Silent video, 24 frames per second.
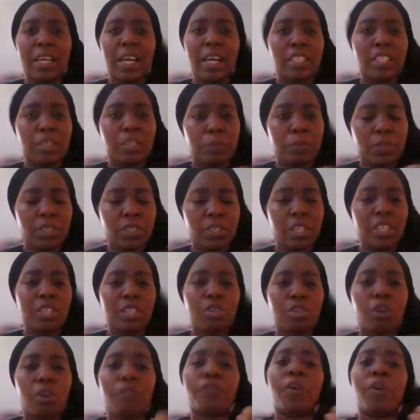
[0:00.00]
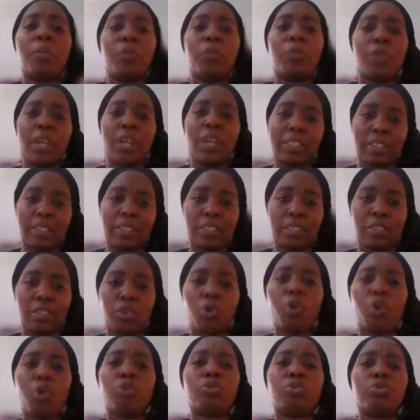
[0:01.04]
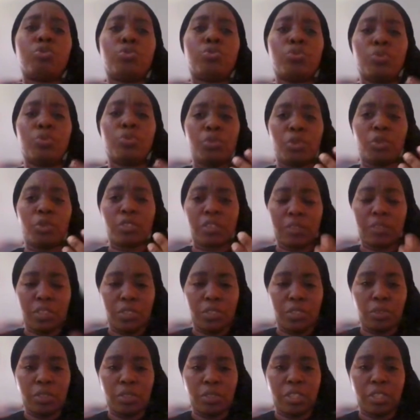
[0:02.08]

especially your formulas go through those, you know,